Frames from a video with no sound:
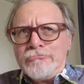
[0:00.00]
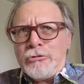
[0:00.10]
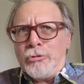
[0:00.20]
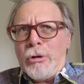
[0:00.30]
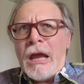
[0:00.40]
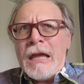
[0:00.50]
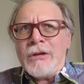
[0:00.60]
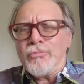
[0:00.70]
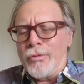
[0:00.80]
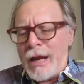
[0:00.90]
gray
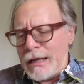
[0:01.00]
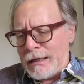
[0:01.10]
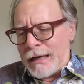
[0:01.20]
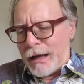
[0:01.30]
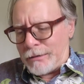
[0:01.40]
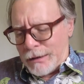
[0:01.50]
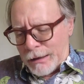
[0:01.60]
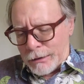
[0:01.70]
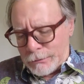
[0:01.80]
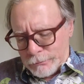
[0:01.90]
and rainy out
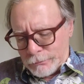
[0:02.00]
there.